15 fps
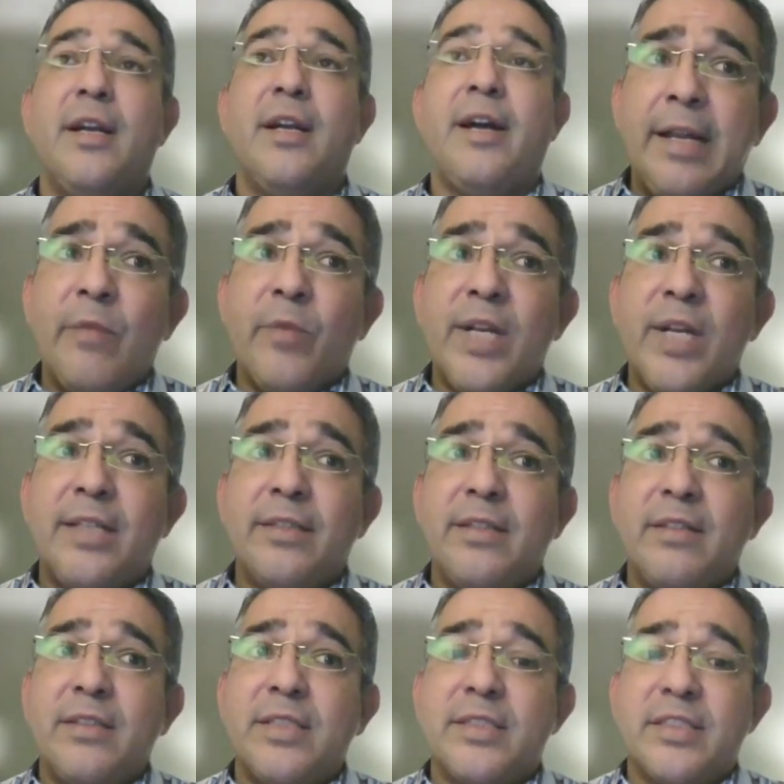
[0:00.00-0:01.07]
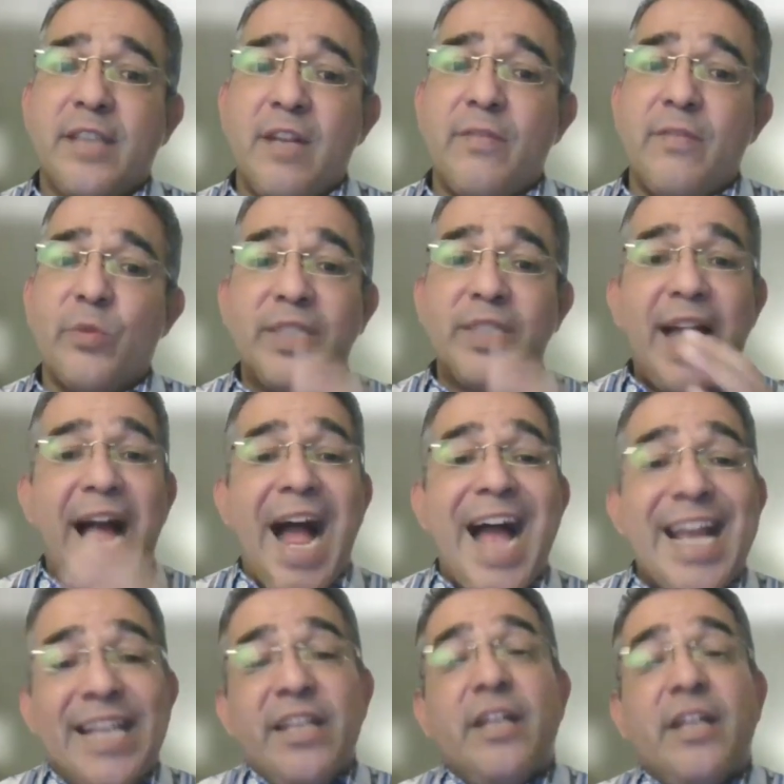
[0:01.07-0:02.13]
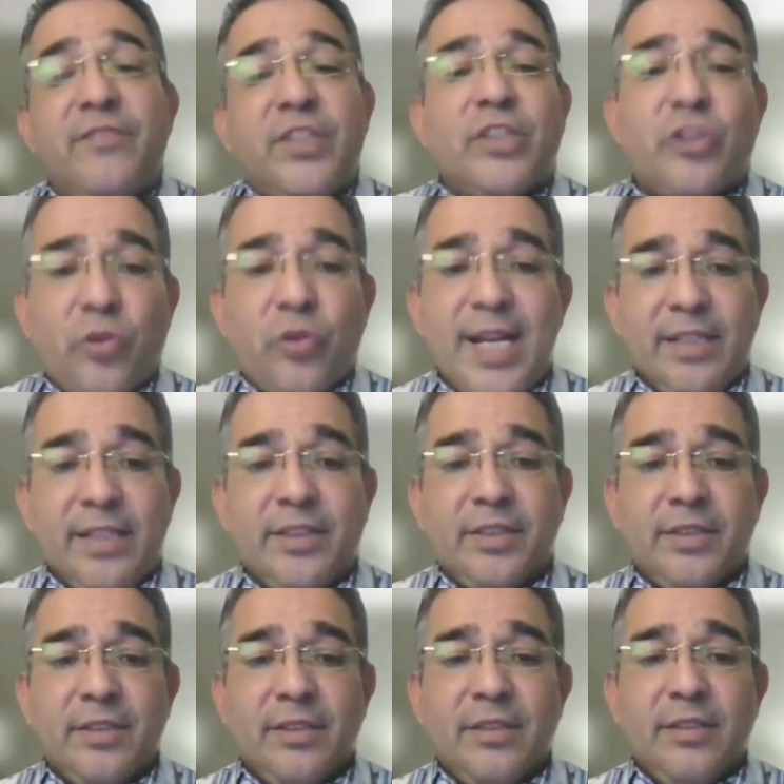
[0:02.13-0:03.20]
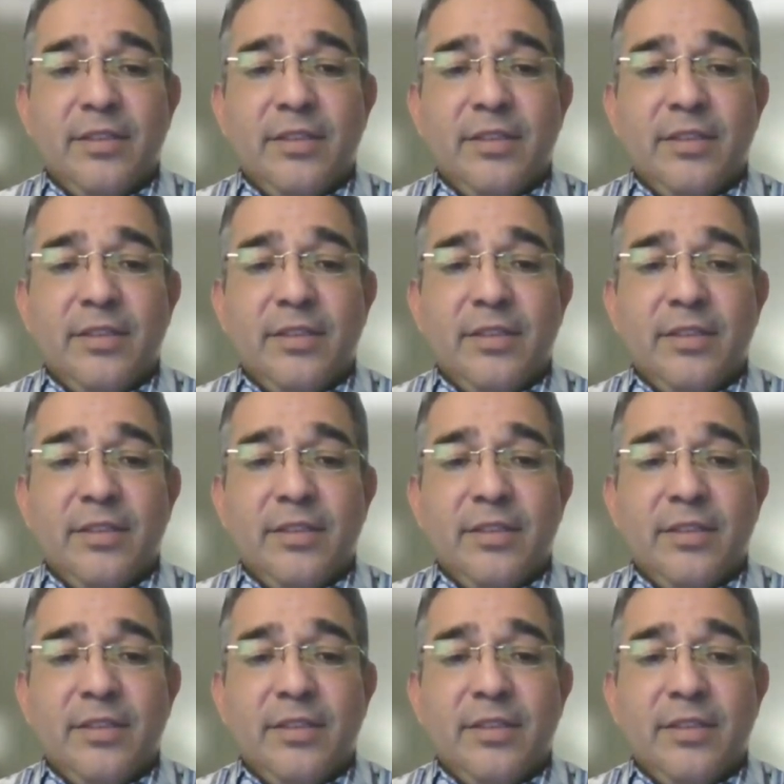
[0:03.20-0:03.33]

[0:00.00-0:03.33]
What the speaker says: And then what I discovered was I love the trades.